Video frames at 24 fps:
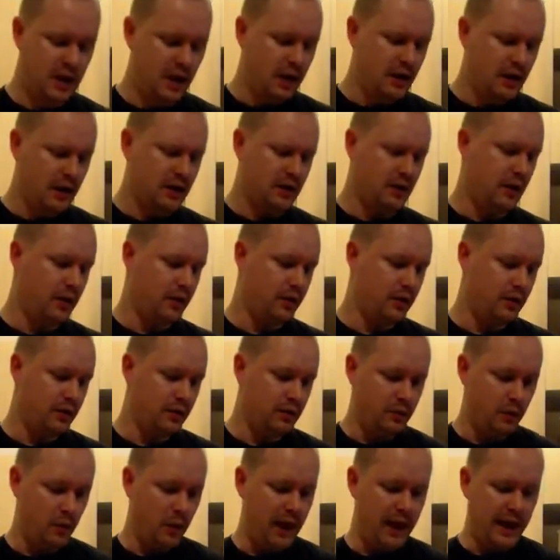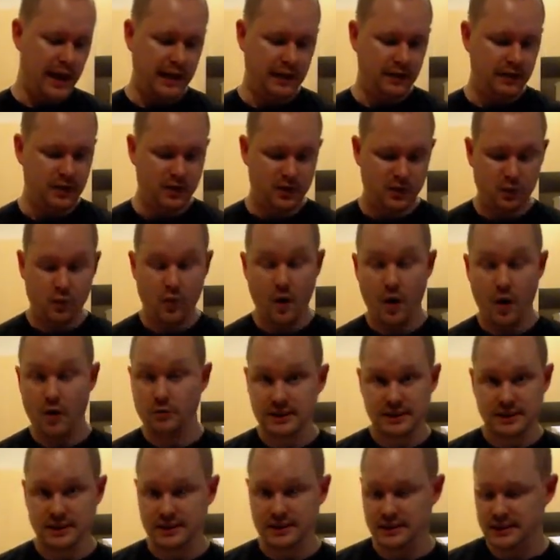You know when your
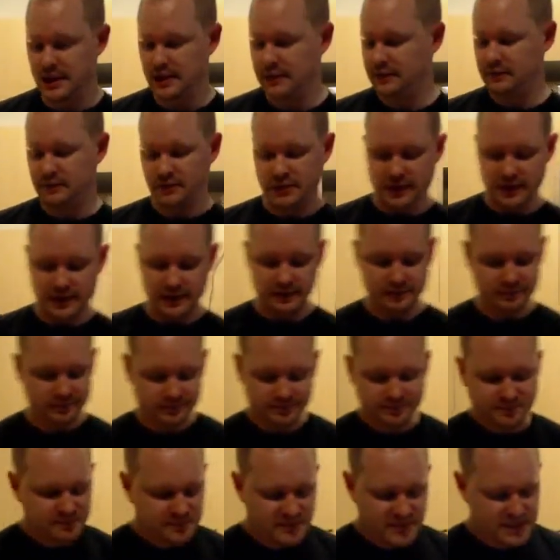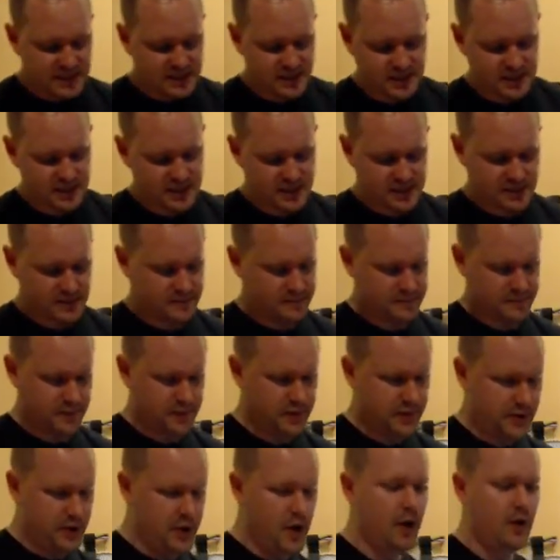roasts are done. Like, there's just
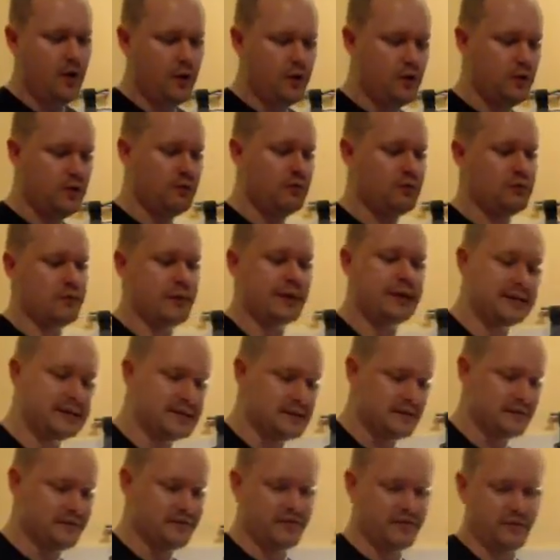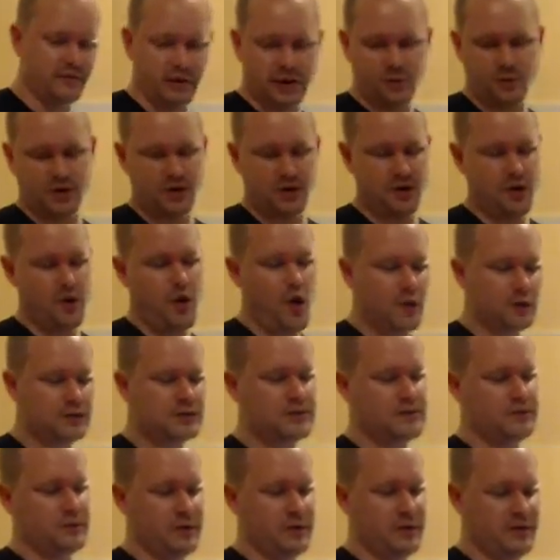no reason for anyone not
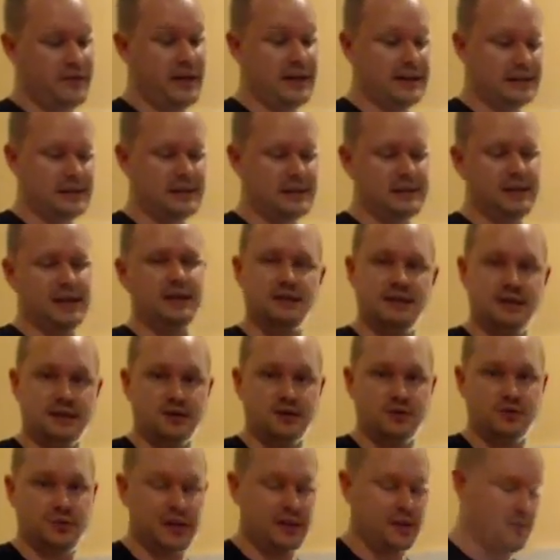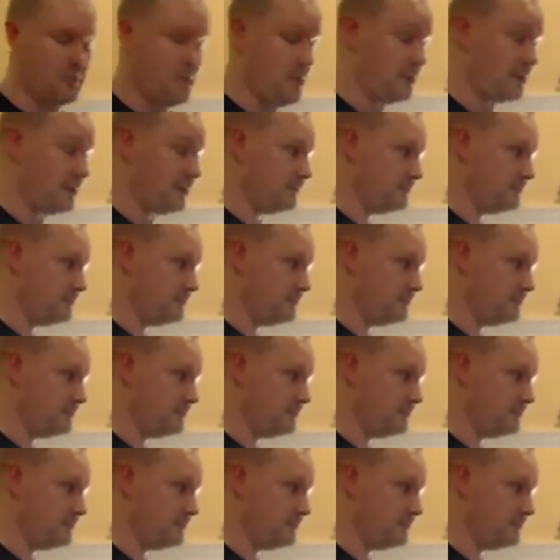to invest in a digital meat thermometer.